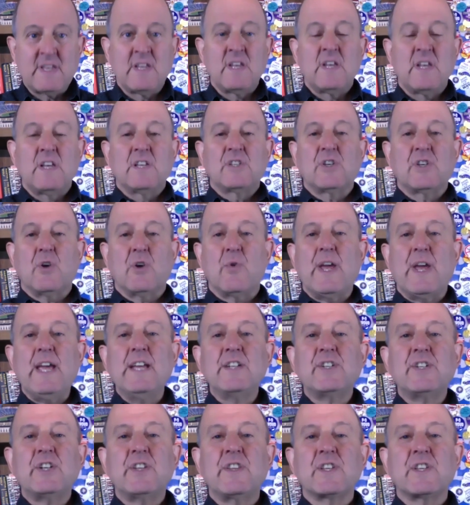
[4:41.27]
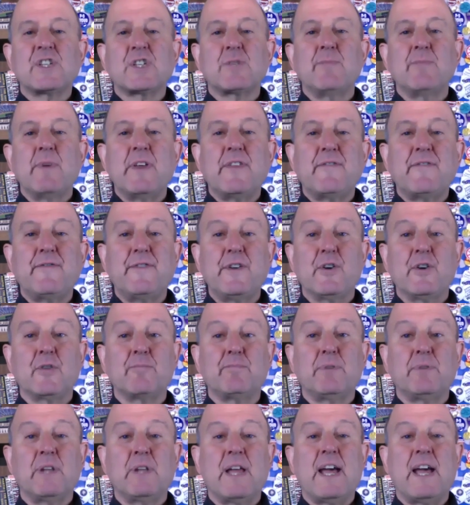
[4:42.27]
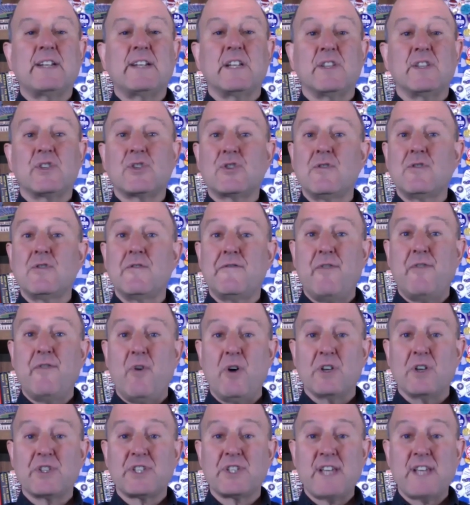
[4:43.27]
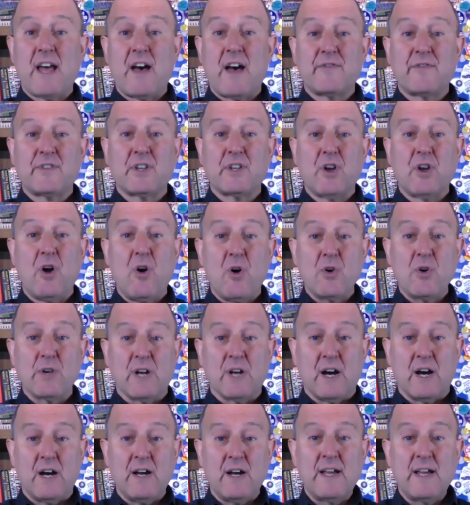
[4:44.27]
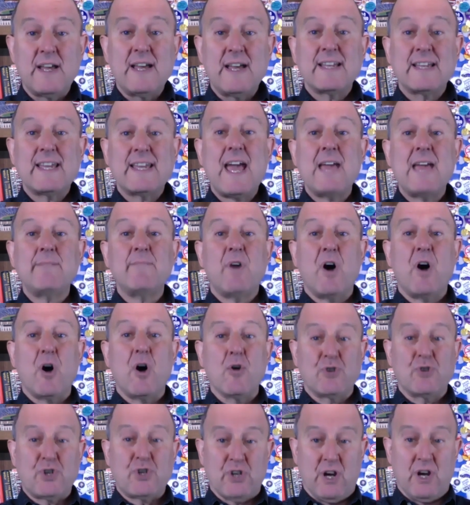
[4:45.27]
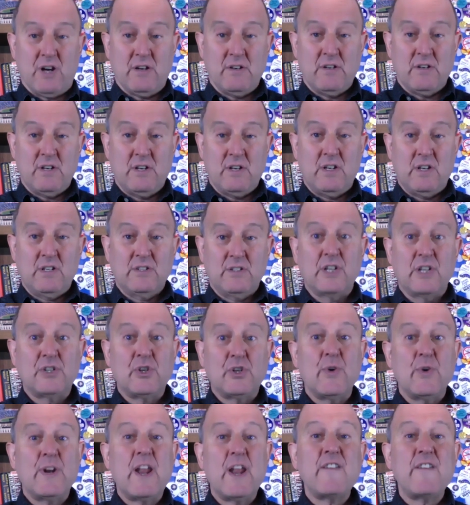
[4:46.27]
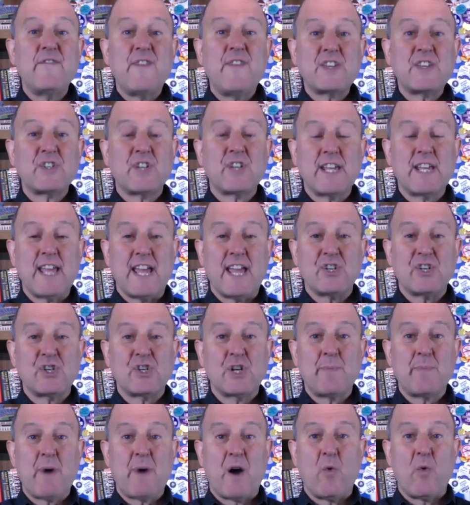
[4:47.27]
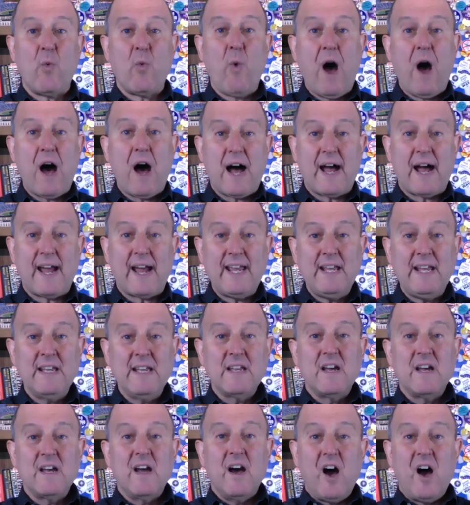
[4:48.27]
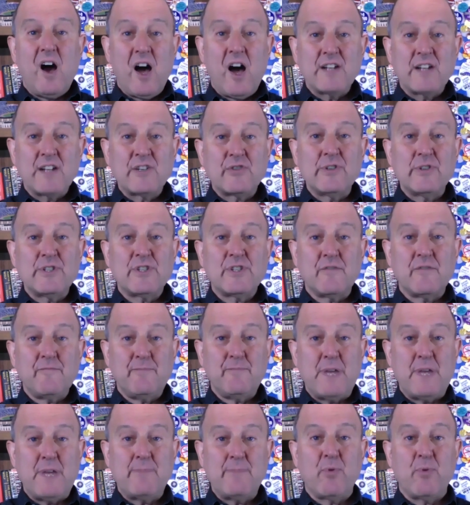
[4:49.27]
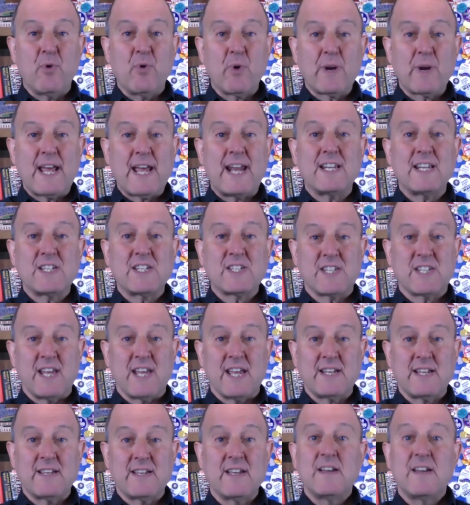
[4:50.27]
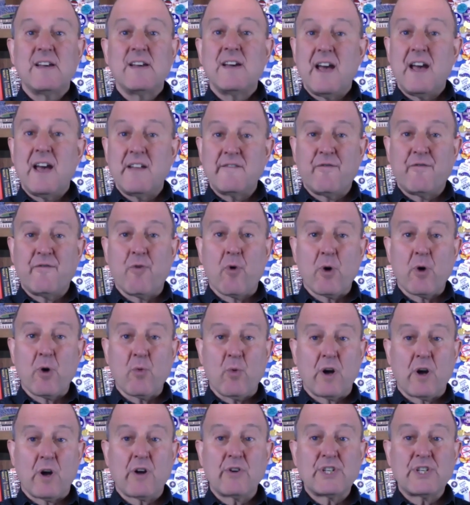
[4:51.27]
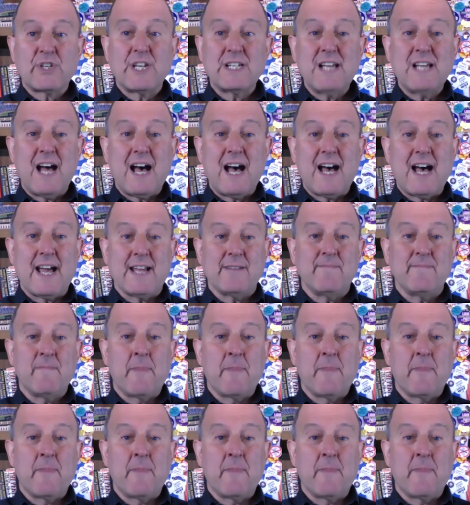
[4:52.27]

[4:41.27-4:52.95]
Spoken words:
So into the Smithfield plant in Sioux Falls, South Dakota, came OSHA to do an investigation about why hundreds of people were getting sick and 4 workers had died.